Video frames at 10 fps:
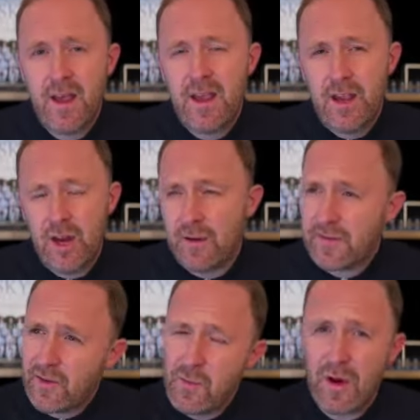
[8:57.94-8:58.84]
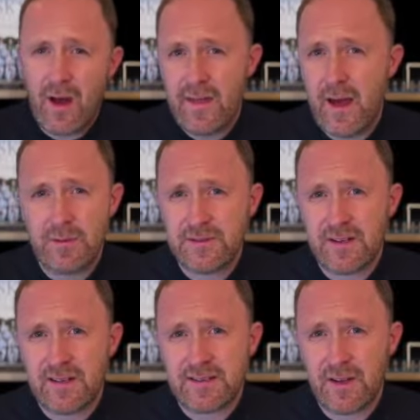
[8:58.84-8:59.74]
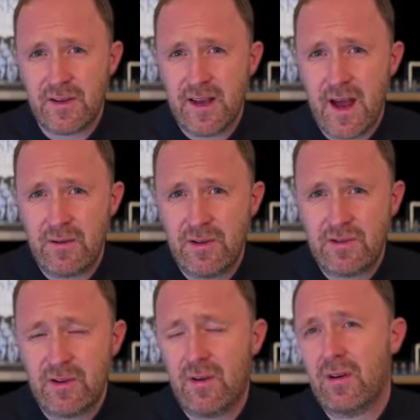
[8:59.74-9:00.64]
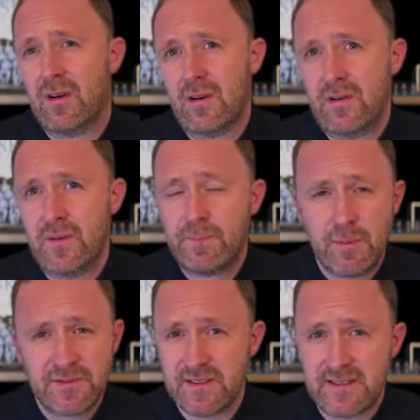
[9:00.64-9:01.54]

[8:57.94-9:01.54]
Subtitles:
You know, if someone like that was in our side now, your bums on